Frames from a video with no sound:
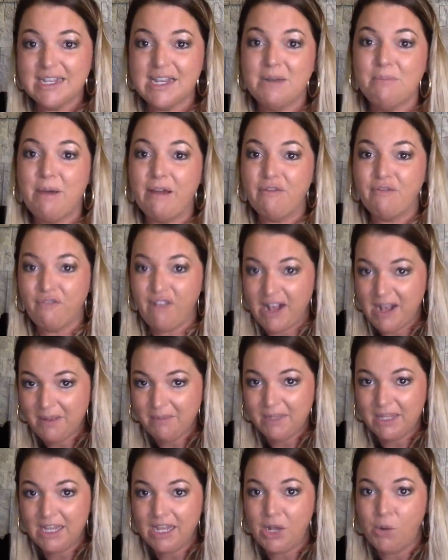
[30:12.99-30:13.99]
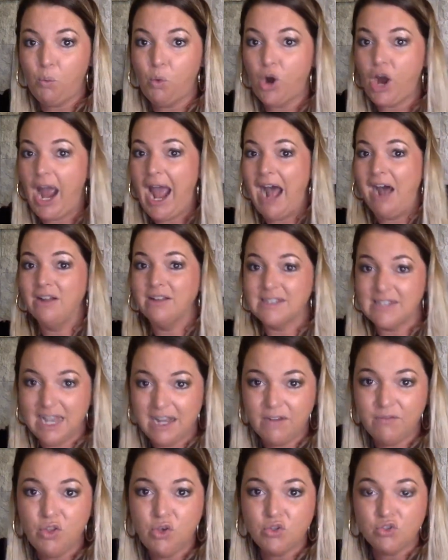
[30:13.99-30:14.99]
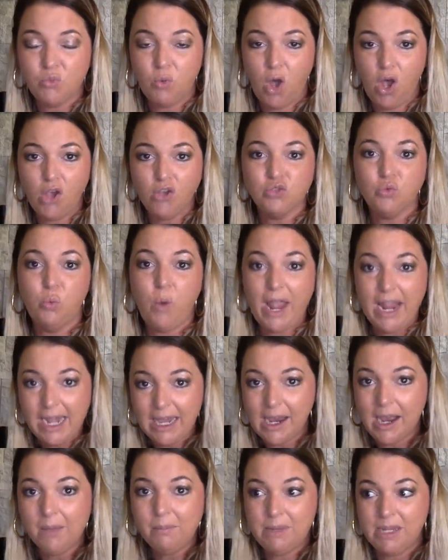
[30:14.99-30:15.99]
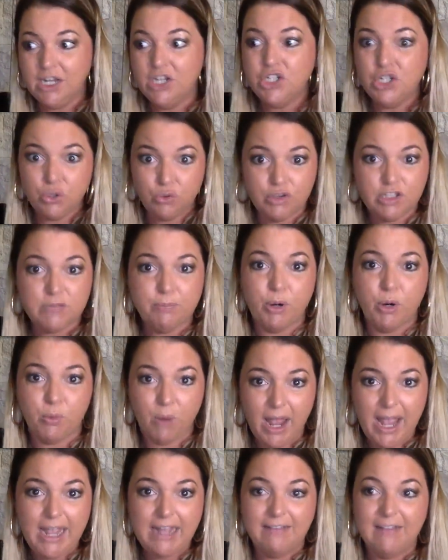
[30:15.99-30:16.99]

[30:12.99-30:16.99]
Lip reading: and my family were outside of those walls waiting on me to do this parade.